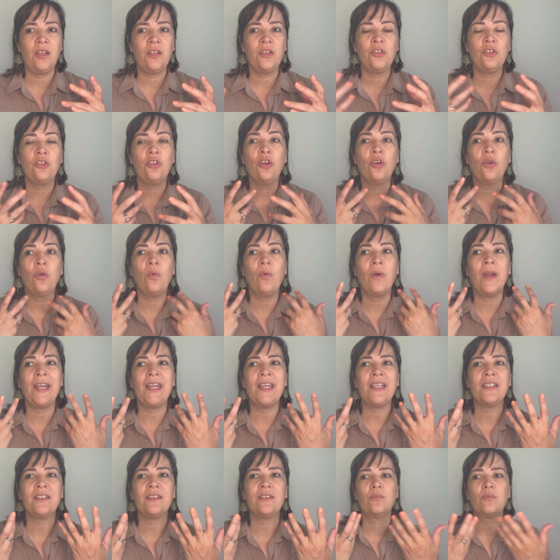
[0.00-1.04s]
and no
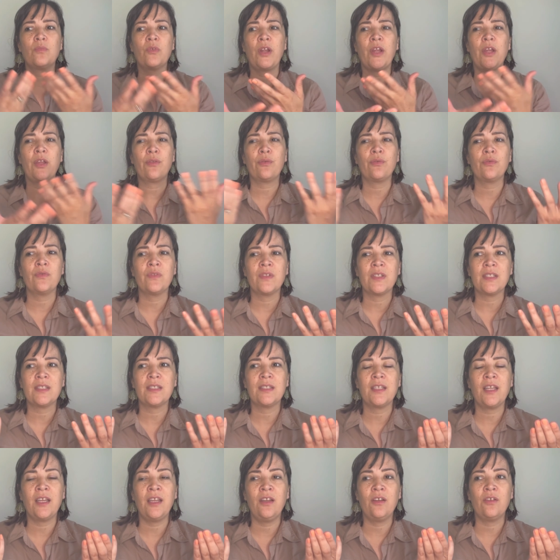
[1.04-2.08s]
way to break through this
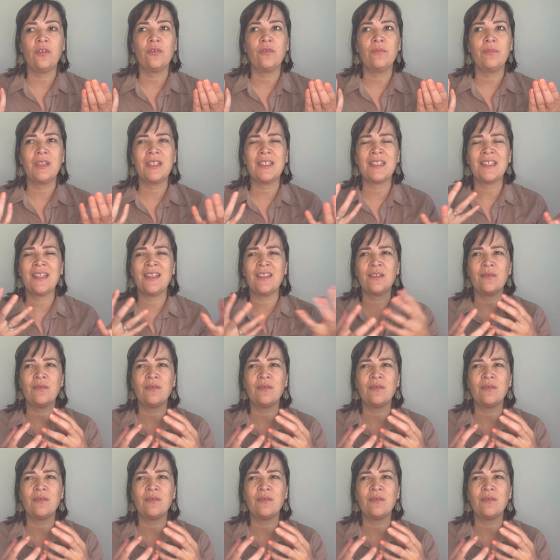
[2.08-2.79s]
cycle because that's